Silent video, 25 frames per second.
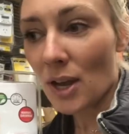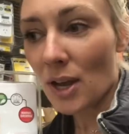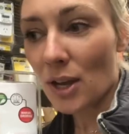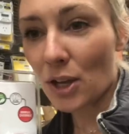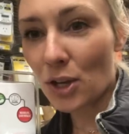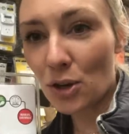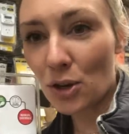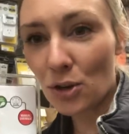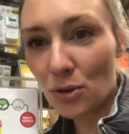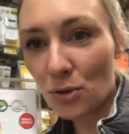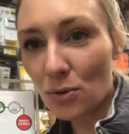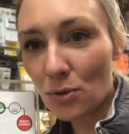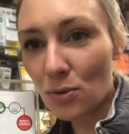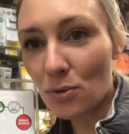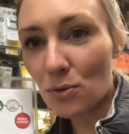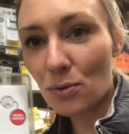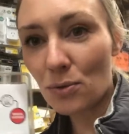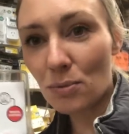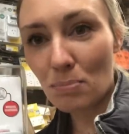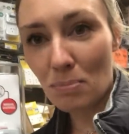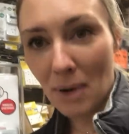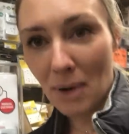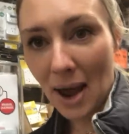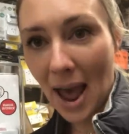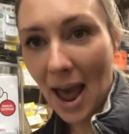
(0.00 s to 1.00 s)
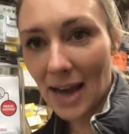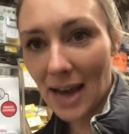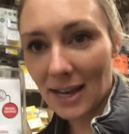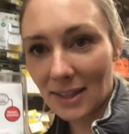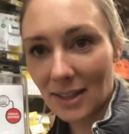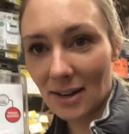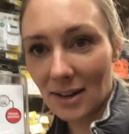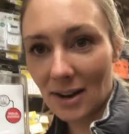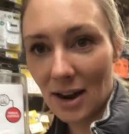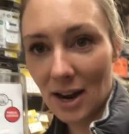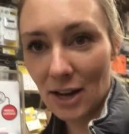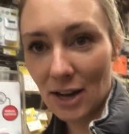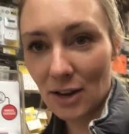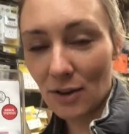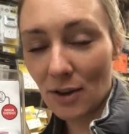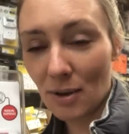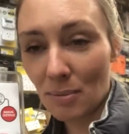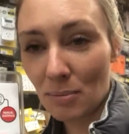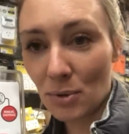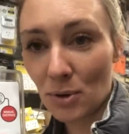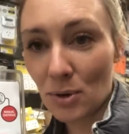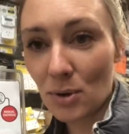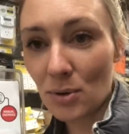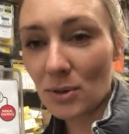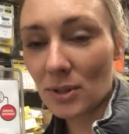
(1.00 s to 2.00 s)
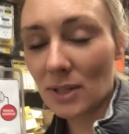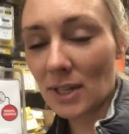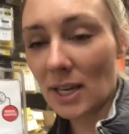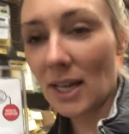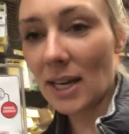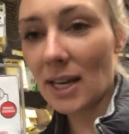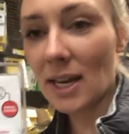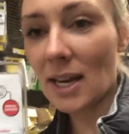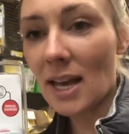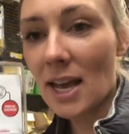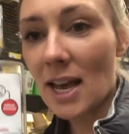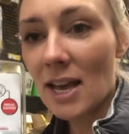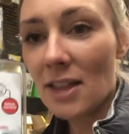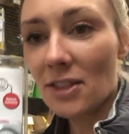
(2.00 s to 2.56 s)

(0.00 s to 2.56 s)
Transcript: Q pack that I am using,